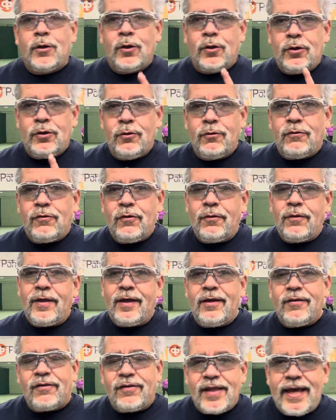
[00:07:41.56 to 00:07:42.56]
You do
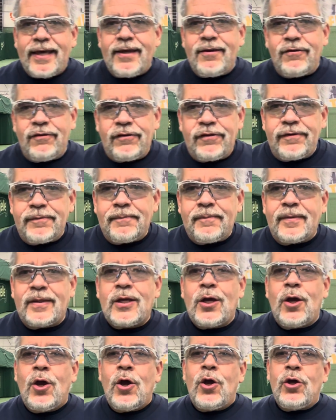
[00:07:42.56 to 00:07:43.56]
these things,
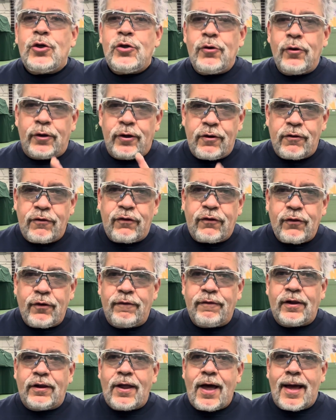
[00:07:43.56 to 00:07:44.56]
you're gonna serve
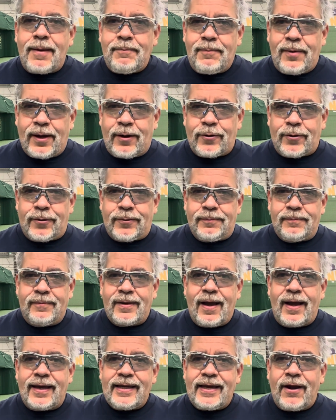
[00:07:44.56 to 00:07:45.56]
a lot better,
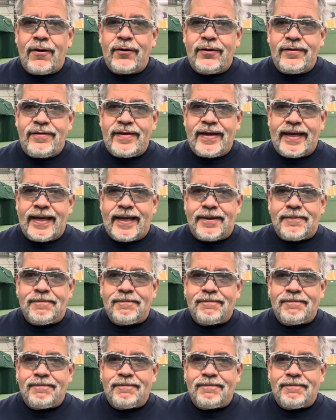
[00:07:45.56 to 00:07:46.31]
I guarantee it.